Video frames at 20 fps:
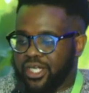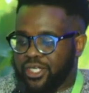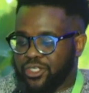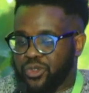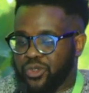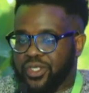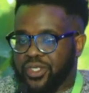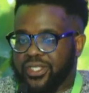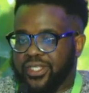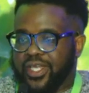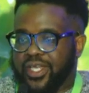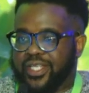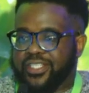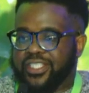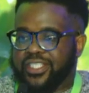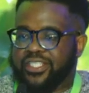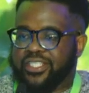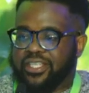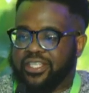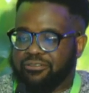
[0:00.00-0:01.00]
showing that
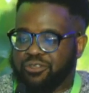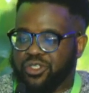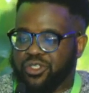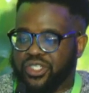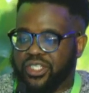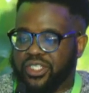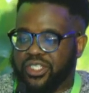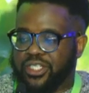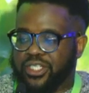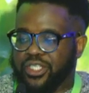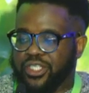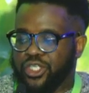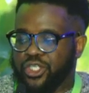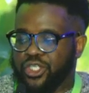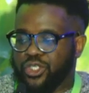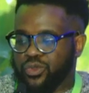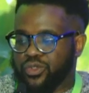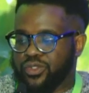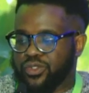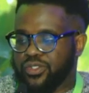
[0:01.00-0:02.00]
it efficiently
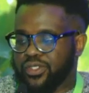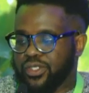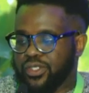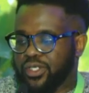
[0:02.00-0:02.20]
used